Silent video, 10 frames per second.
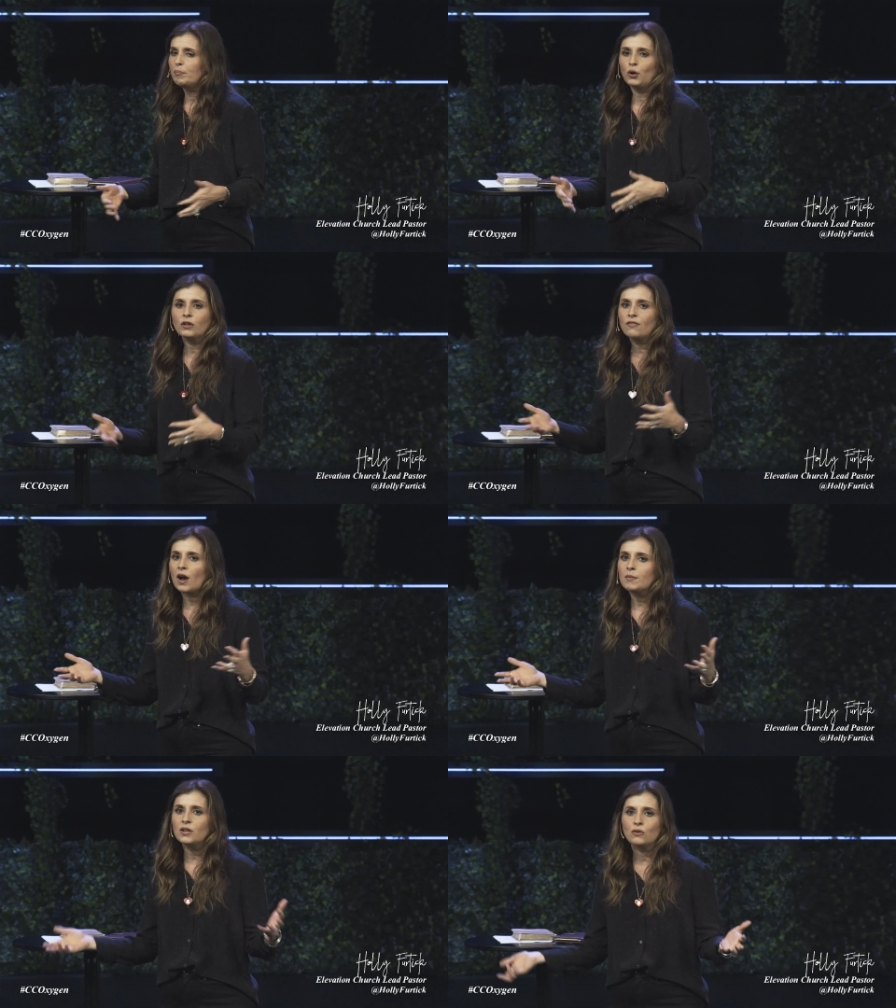a bowl of
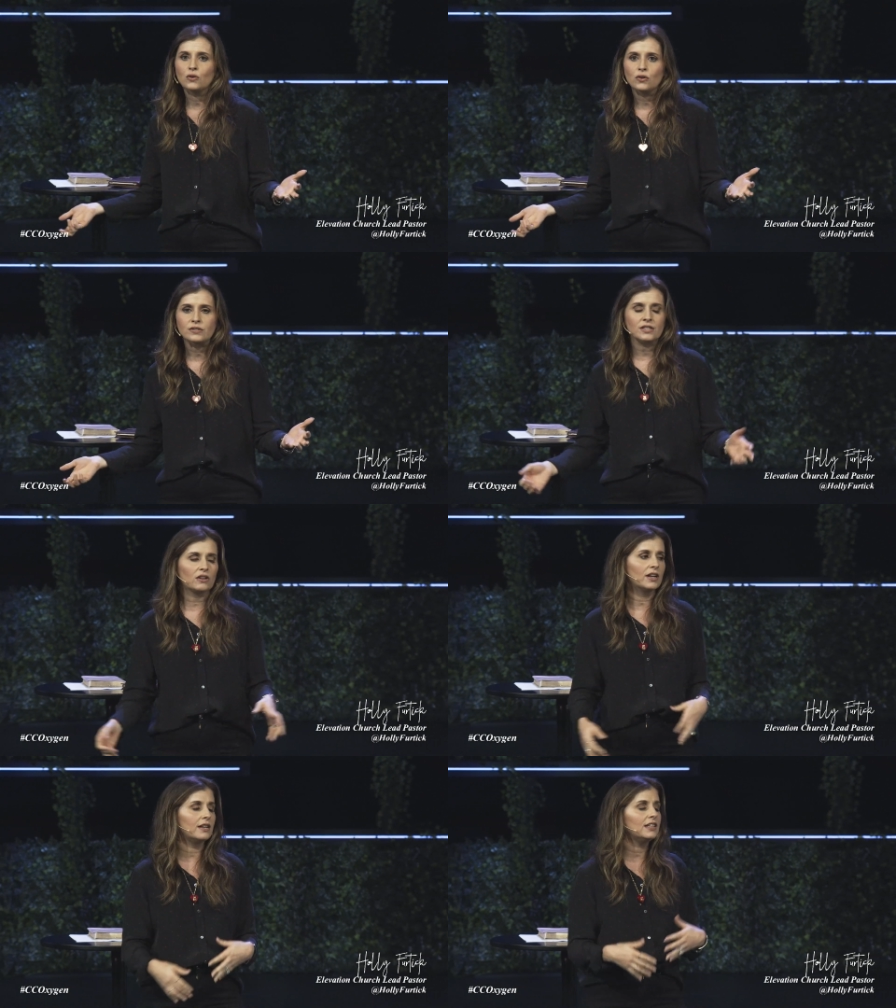ramen noodles and they're
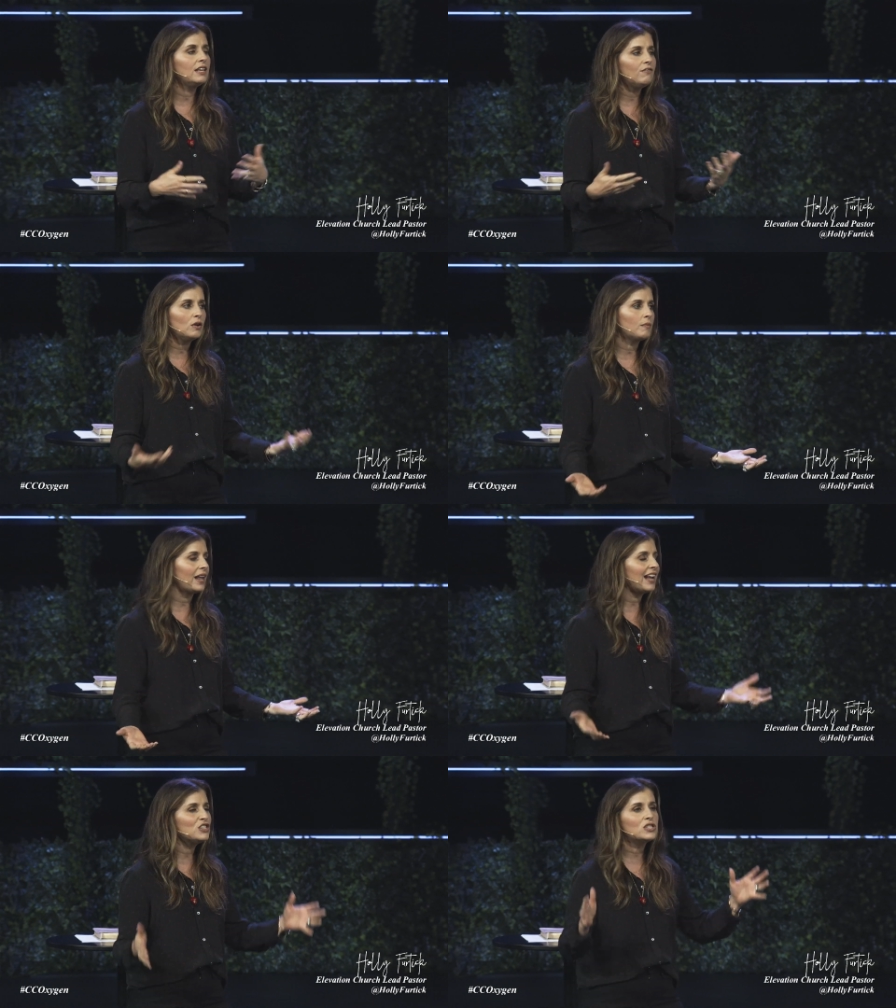gonna leave their,
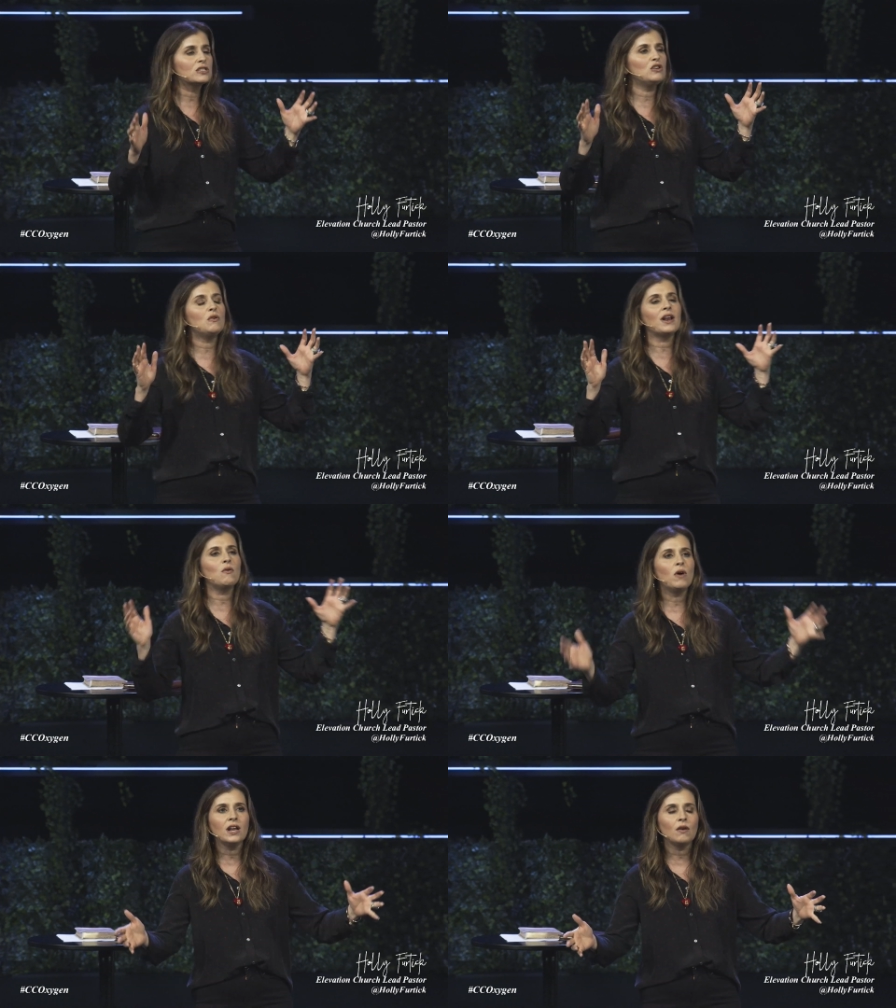and I just, you know,
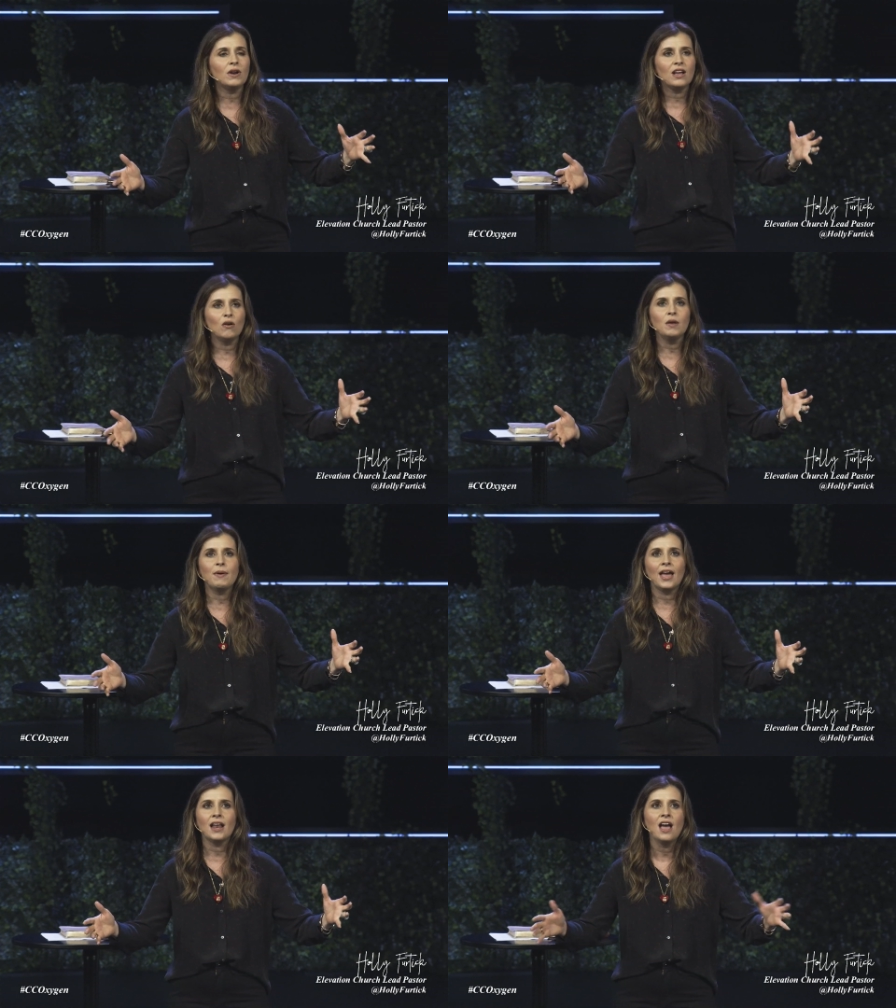when I go to
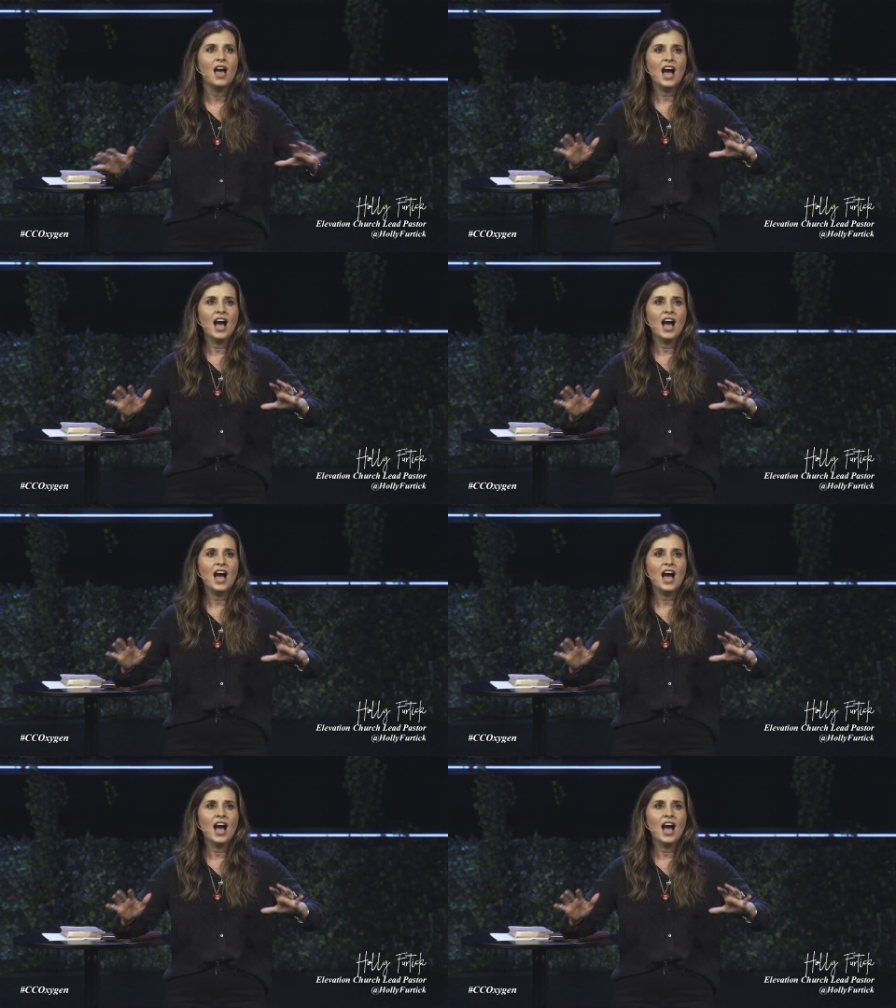bed,